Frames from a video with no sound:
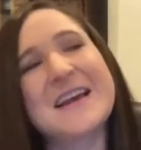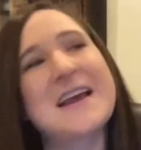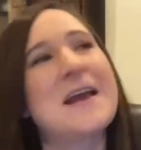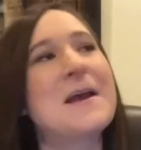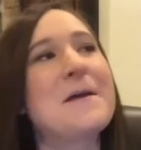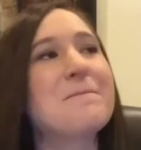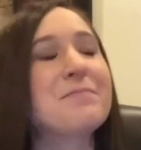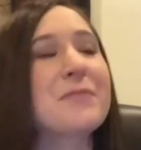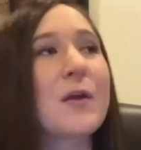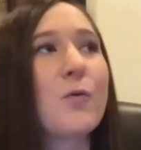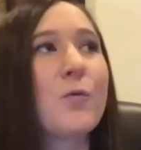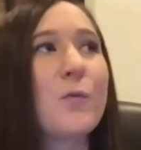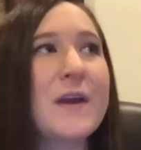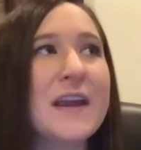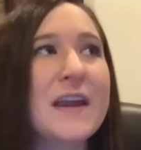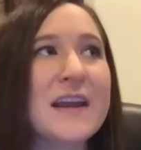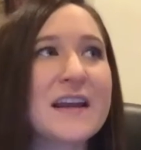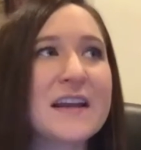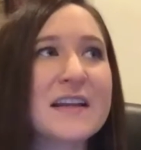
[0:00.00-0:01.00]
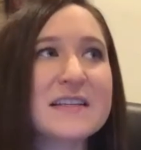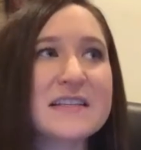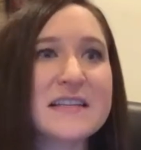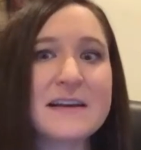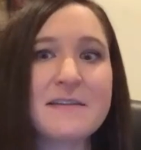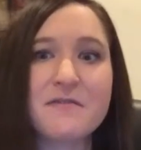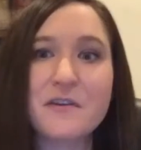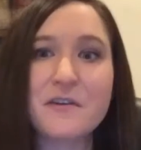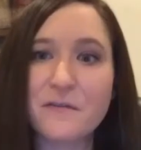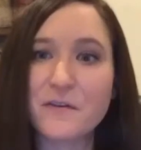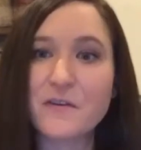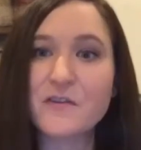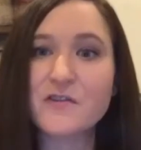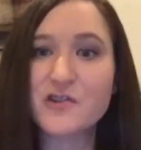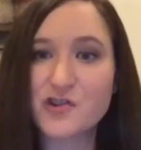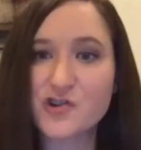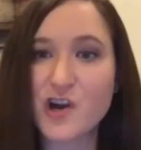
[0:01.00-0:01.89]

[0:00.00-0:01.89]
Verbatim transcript: Mm. We conceived the first